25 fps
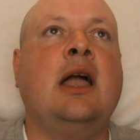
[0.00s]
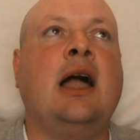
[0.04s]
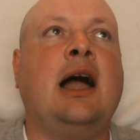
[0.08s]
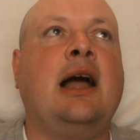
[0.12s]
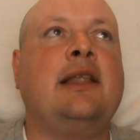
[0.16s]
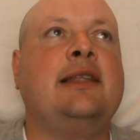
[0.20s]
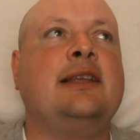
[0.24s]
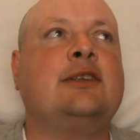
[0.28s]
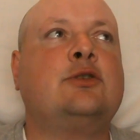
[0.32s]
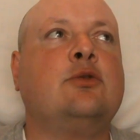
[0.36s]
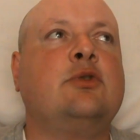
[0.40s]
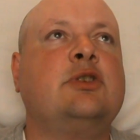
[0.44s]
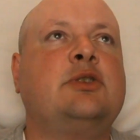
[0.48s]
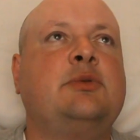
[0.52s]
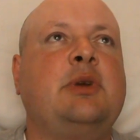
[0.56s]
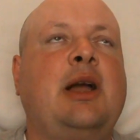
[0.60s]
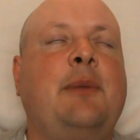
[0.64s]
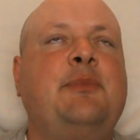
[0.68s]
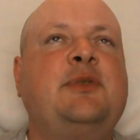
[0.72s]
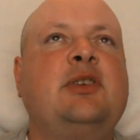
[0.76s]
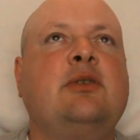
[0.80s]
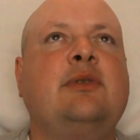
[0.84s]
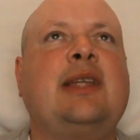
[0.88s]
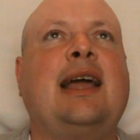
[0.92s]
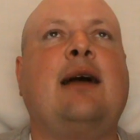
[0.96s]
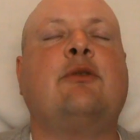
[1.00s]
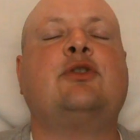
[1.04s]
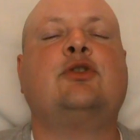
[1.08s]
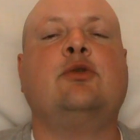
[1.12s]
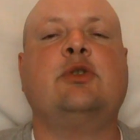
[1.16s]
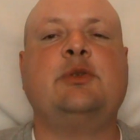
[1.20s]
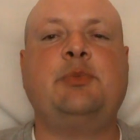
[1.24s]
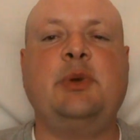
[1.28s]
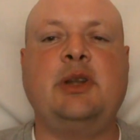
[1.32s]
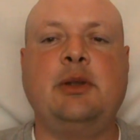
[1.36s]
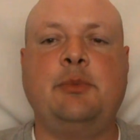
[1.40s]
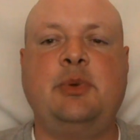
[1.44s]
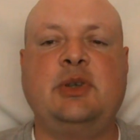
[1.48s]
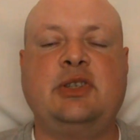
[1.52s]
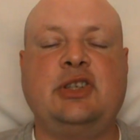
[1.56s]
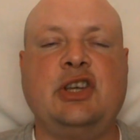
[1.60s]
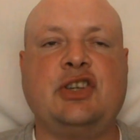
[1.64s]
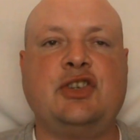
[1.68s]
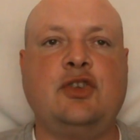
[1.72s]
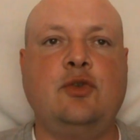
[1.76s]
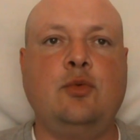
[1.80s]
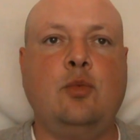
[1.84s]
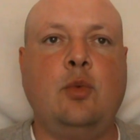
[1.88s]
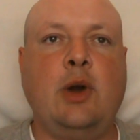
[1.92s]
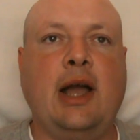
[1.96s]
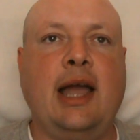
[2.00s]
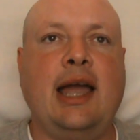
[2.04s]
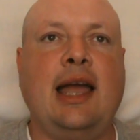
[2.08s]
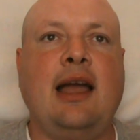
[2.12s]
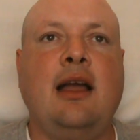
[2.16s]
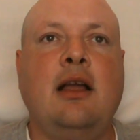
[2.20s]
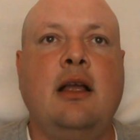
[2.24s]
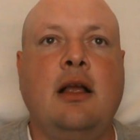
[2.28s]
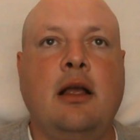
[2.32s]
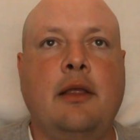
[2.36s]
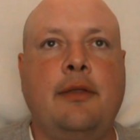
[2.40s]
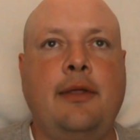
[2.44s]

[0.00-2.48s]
And it's always, up till now, it's always been a position where